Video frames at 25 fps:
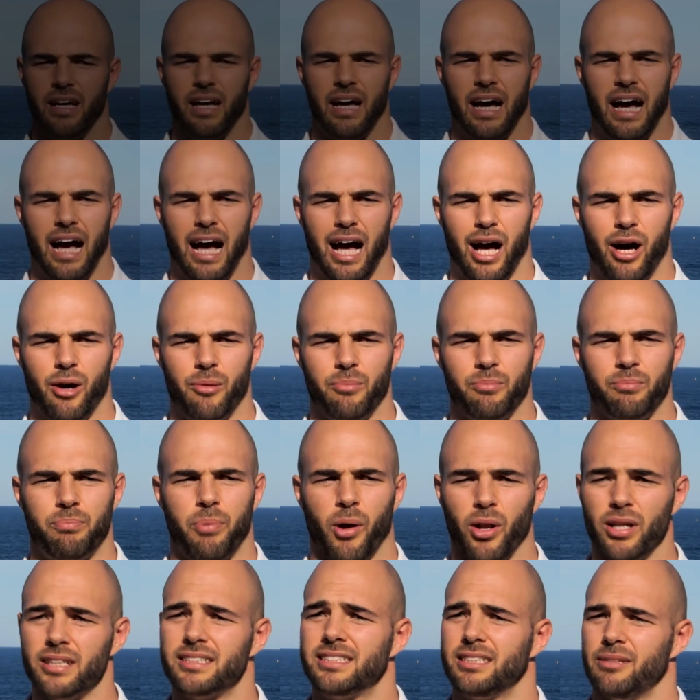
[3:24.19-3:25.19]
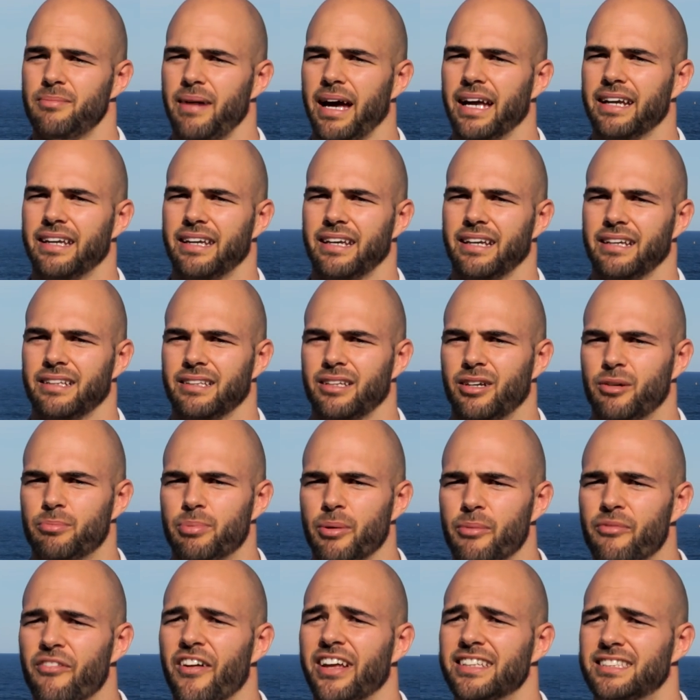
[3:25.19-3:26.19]
Policy making, the
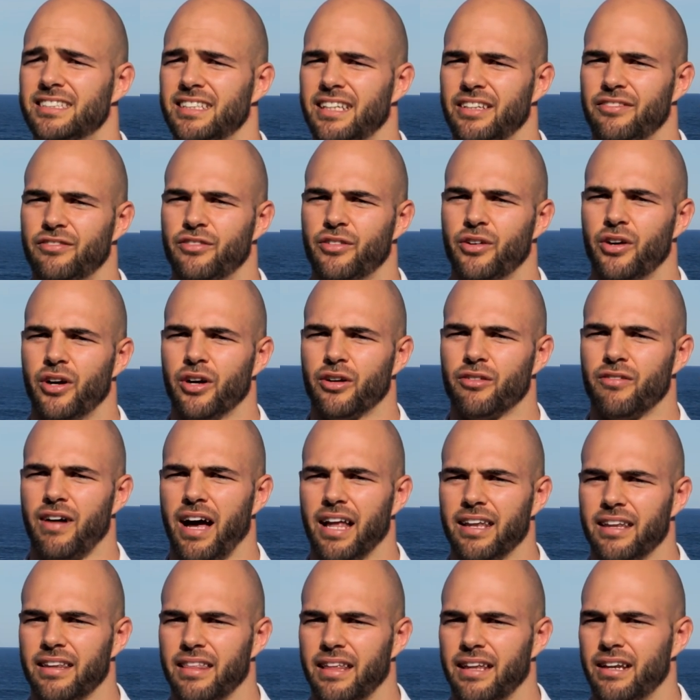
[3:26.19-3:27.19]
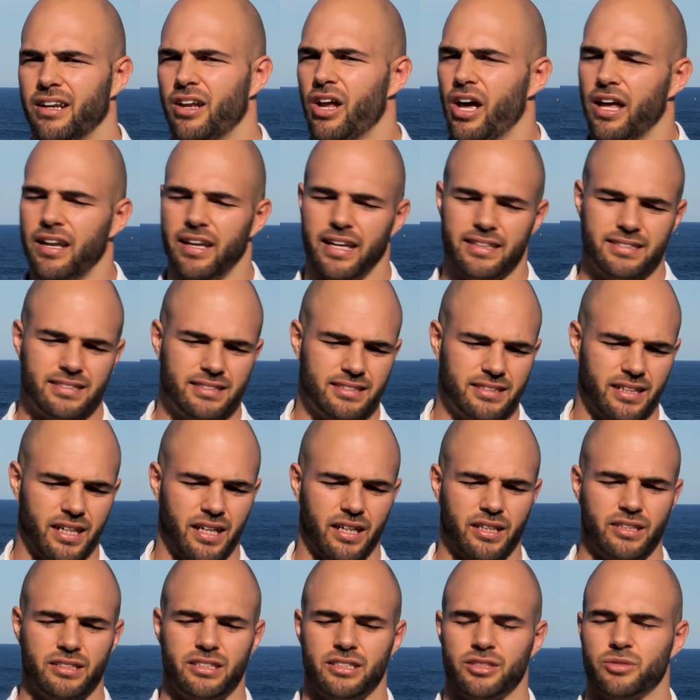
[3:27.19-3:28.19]
preventative work rather than
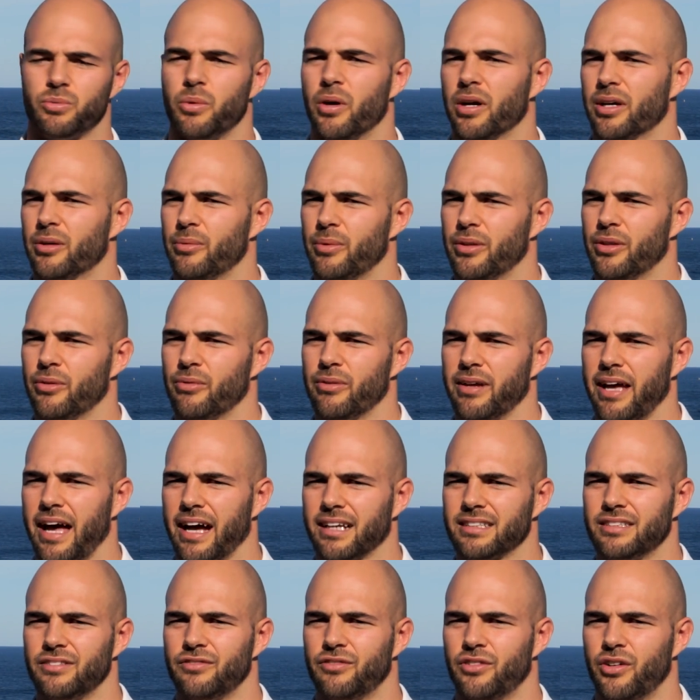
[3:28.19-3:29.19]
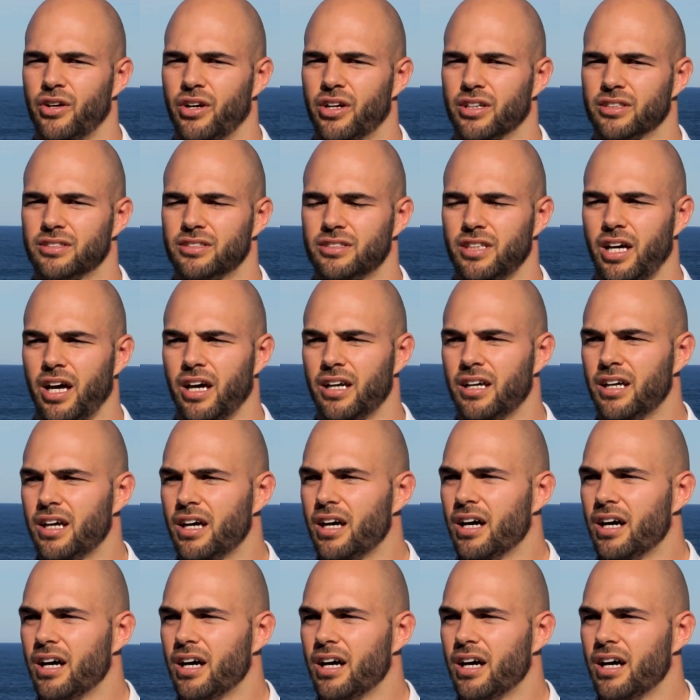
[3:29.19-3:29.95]
necessarily just working with the reactive work. So